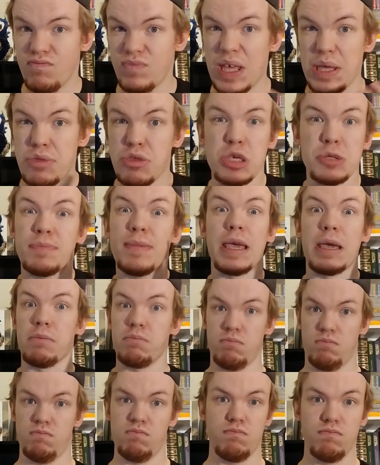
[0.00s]
it's just me.
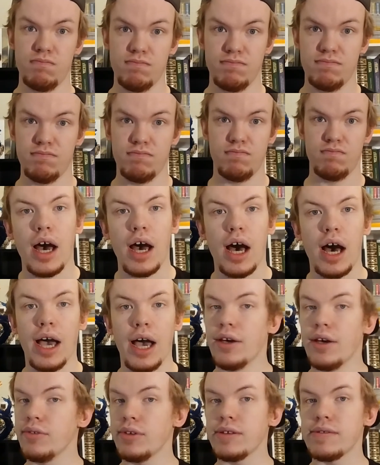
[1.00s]
I
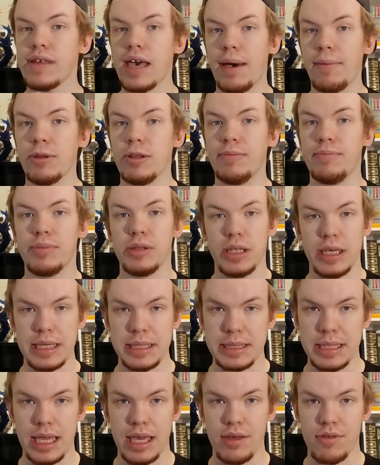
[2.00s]
only dabbled in
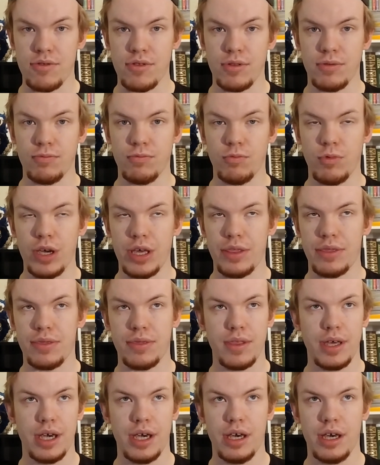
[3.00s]
PlayStation with,
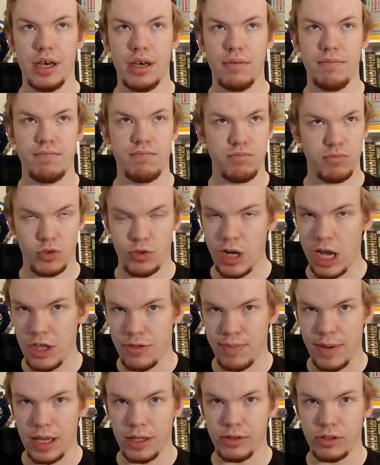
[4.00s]
uh... Crash
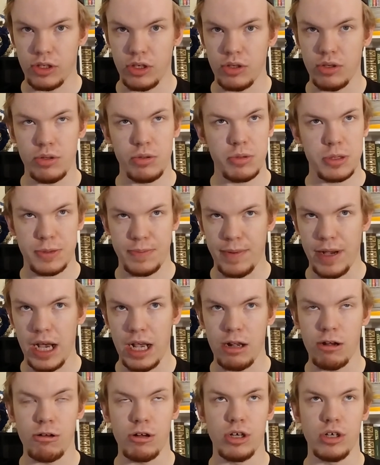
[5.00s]
Bandicoot,
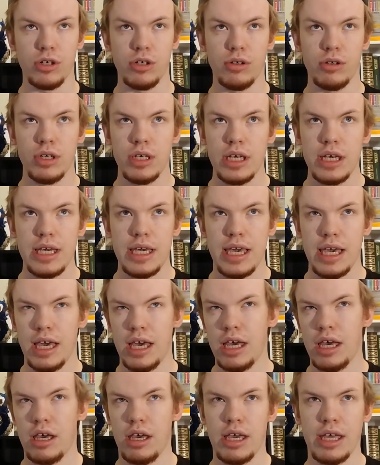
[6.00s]
Spyro,
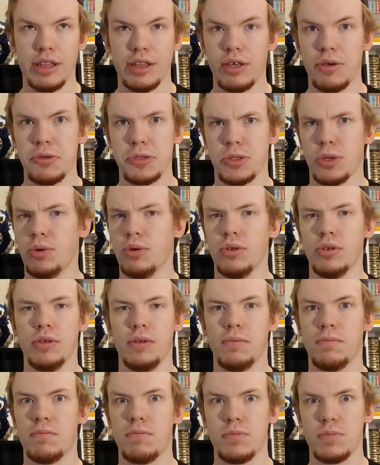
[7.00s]
uh, and those old
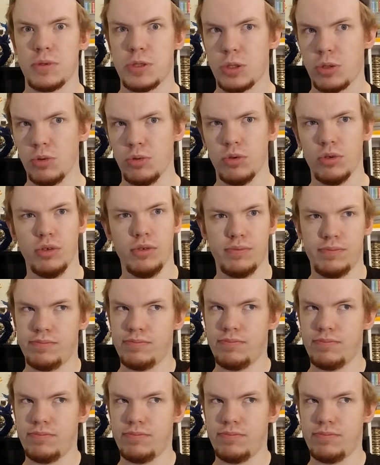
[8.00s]
school